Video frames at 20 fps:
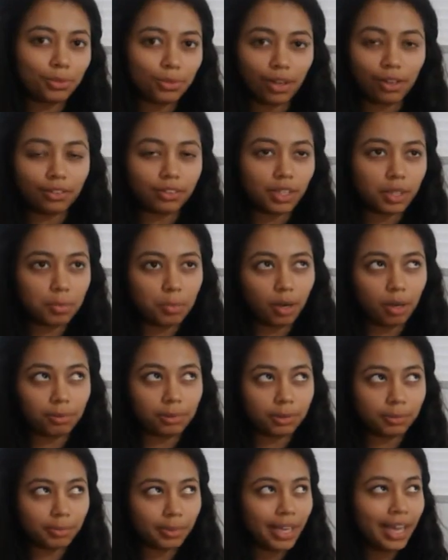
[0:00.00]
to solve this
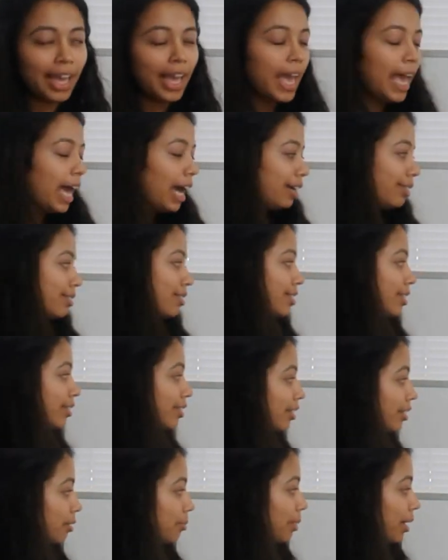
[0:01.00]
problem. I was
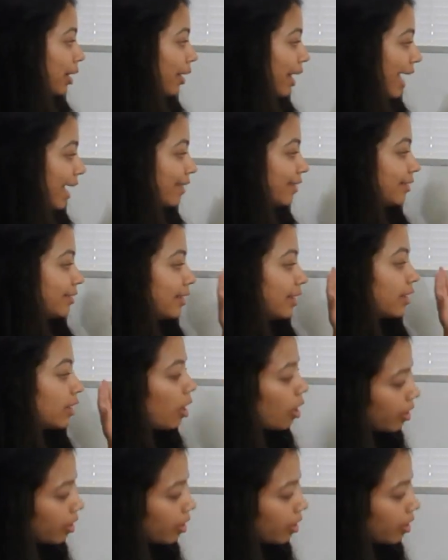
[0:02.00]
thinking about adding